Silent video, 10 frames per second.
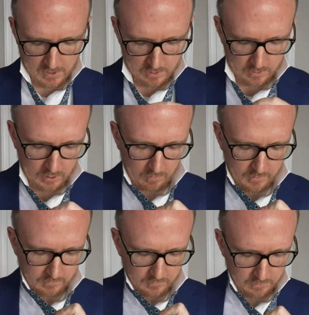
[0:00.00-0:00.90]
You're
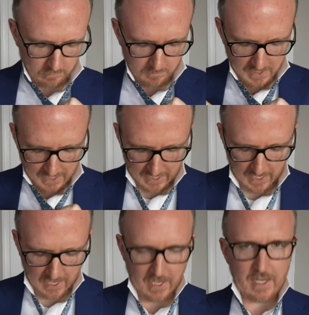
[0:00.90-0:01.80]
going to go
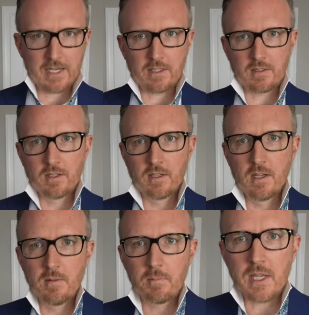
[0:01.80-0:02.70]
behind
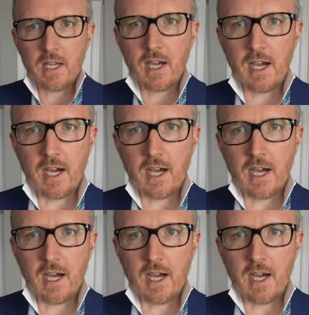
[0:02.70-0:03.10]
the